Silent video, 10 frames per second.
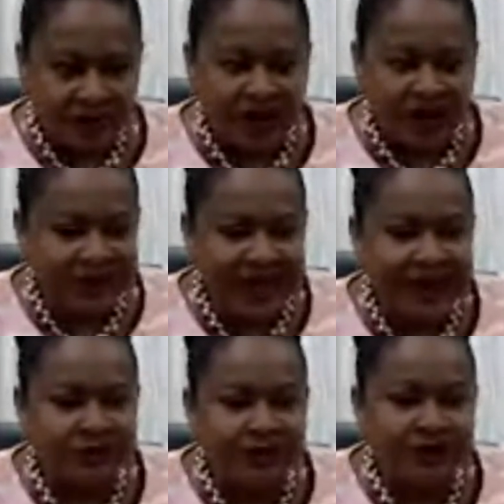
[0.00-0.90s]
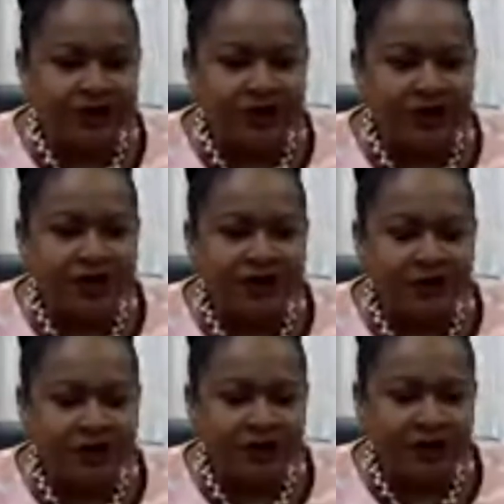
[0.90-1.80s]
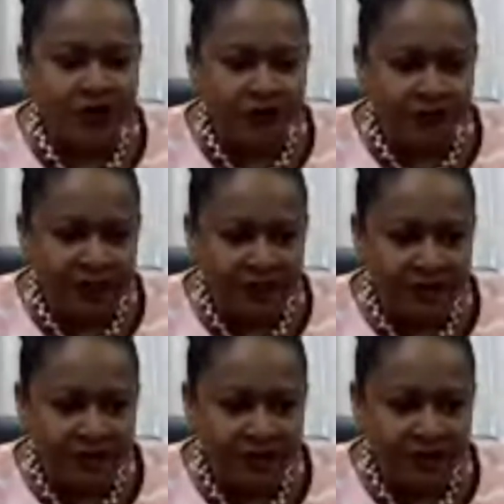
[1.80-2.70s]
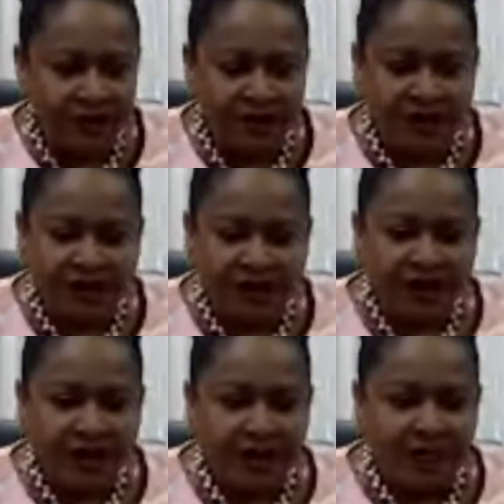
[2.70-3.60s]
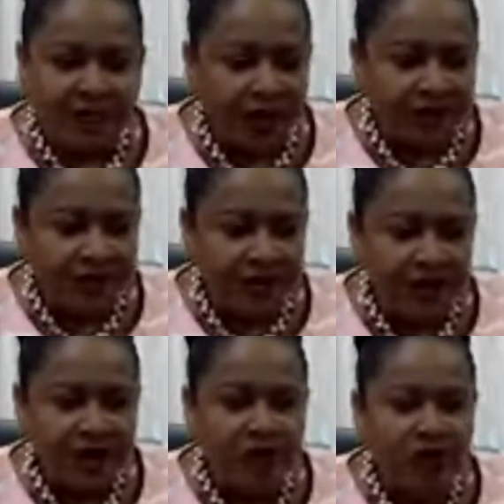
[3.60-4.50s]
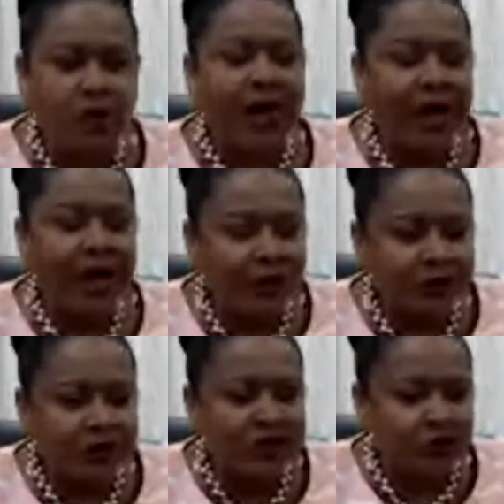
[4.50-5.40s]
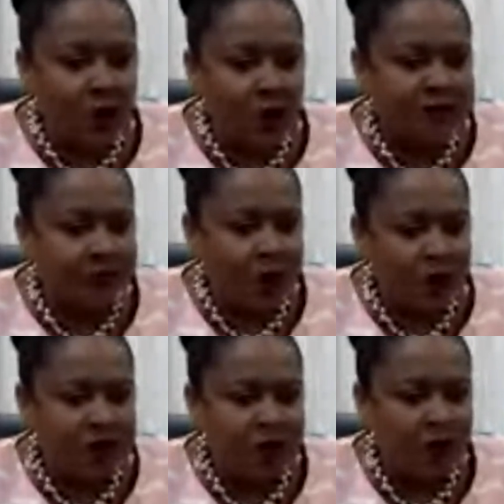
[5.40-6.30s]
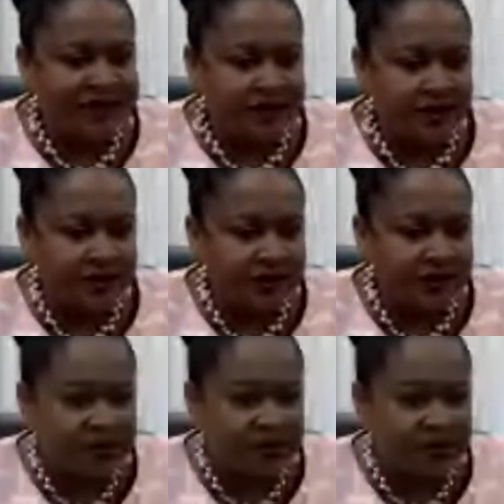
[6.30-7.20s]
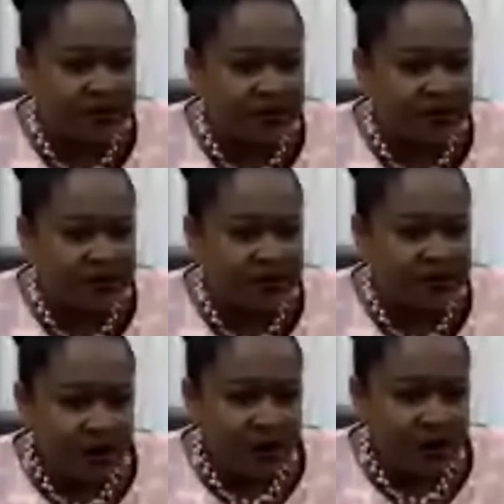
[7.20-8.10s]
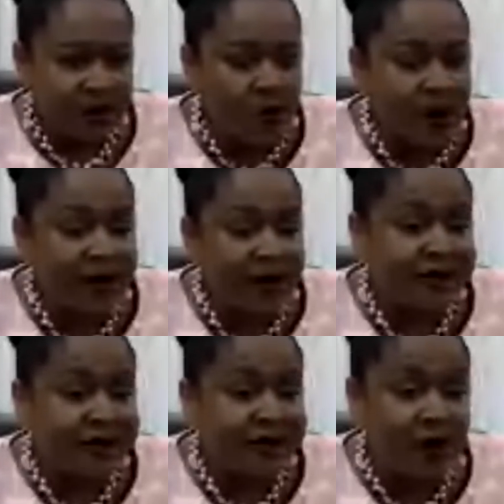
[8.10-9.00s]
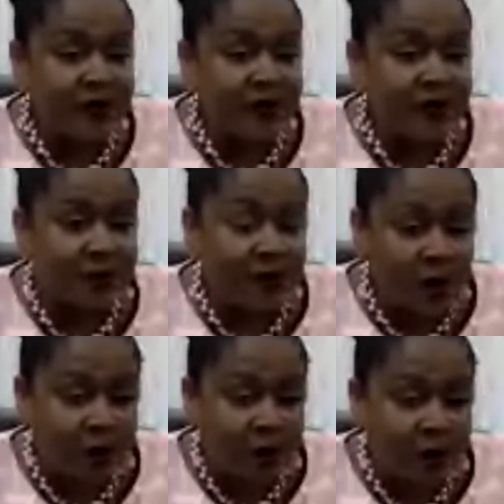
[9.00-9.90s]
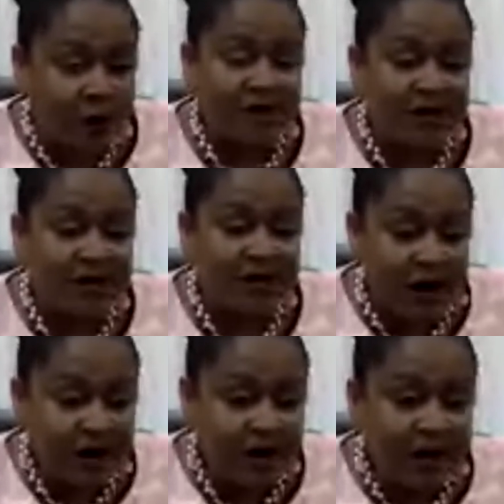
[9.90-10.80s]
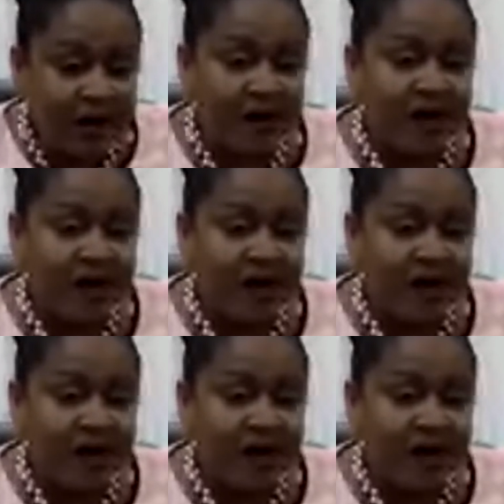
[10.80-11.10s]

just like the regional integration movement. But you cannot stop supporting West Indies cricket. Who else is going to support young